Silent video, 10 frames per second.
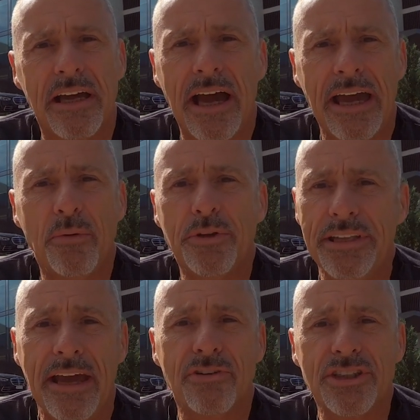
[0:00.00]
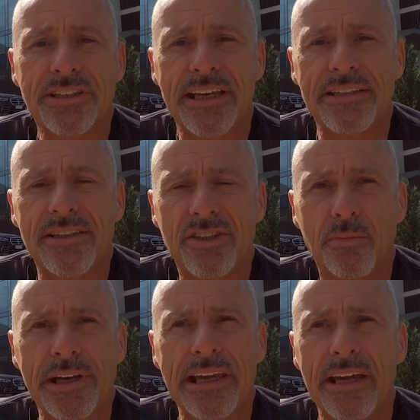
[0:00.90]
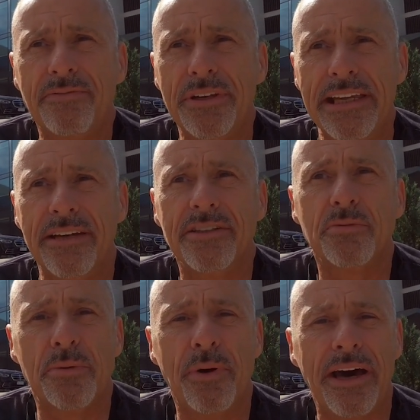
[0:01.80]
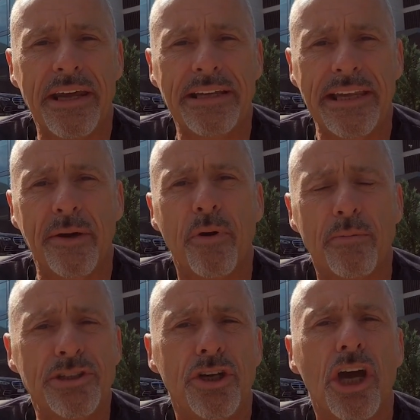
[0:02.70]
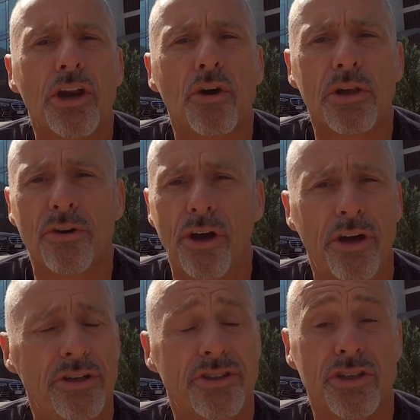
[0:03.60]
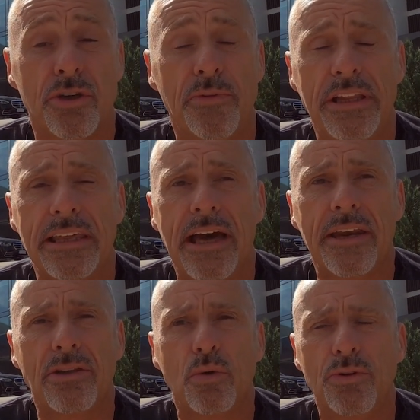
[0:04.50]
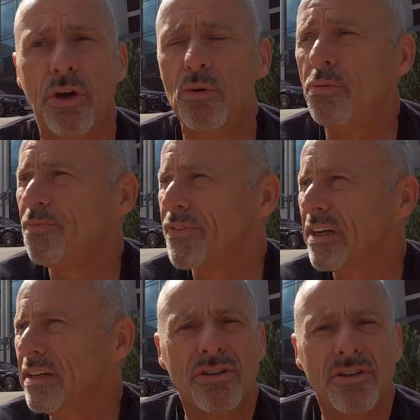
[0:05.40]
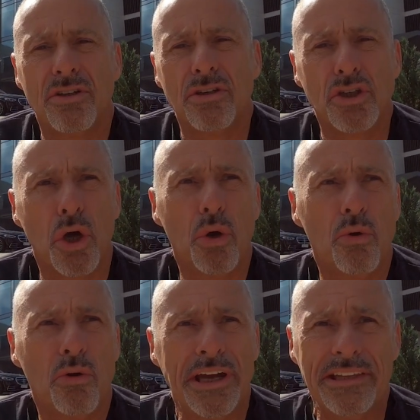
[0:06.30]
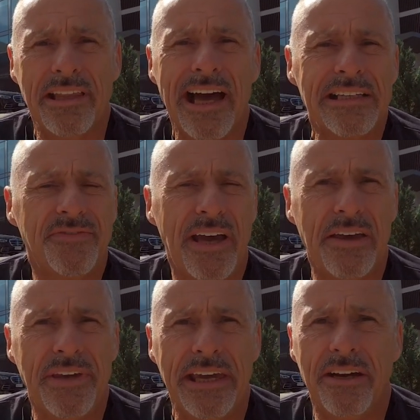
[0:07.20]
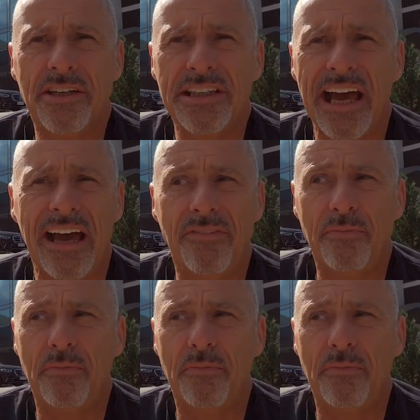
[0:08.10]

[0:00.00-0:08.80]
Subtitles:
I would never suggest to somebody to get veneers. It was a bad idea. Probably should have got all crowns or something like that, I don't know. So in the last 5 years I've